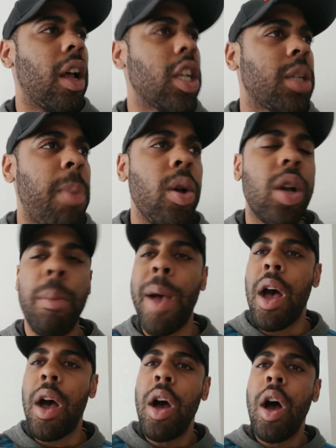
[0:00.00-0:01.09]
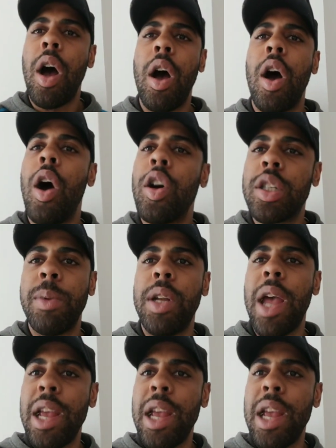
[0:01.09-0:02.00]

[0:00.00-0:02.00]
spoke about Odsonne